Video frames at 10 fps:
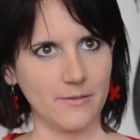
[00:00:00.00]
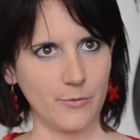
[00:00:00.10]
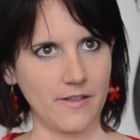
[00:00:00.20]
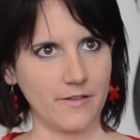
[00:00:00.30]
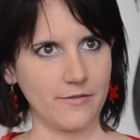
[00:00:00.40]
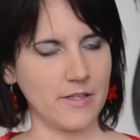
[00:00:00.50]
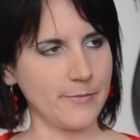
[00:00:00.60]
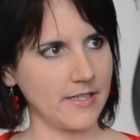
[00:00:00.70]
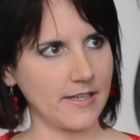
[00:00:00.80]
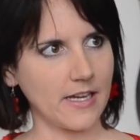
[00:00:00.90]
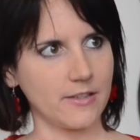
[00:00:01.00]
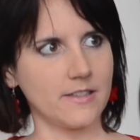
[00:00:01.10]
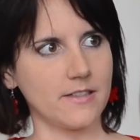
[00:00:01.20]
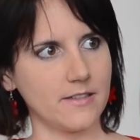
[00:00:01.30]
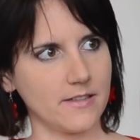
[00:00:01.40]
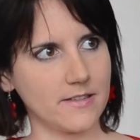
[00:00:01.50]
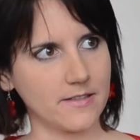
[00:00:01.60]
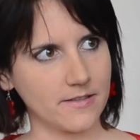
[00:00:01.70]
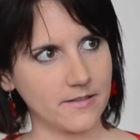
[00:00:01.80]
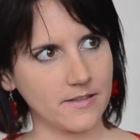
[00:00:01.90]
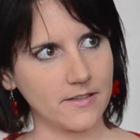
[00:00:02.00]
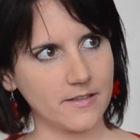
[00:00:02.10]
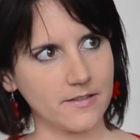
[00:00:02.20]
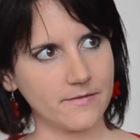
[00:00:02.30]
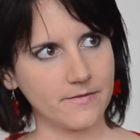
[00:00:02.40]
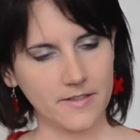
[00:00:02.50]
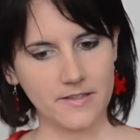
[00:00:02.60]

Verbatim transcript: with a female character as a uh,